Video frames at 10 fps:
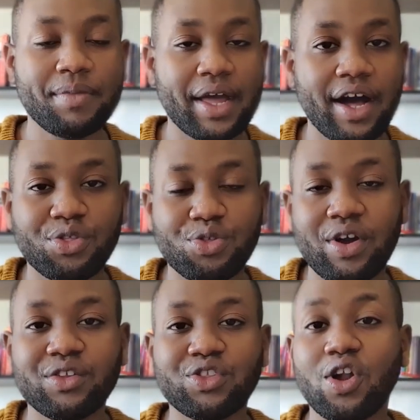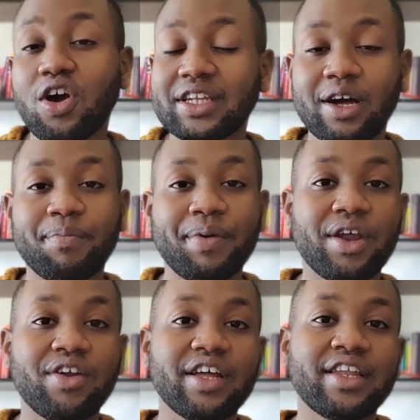me out throughout the lockdown
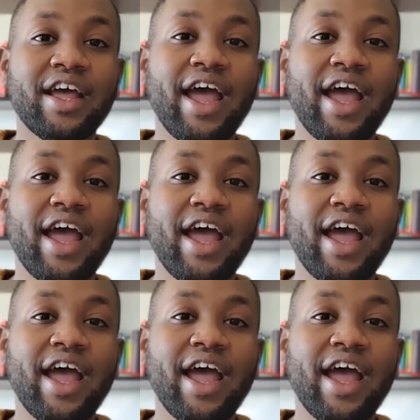period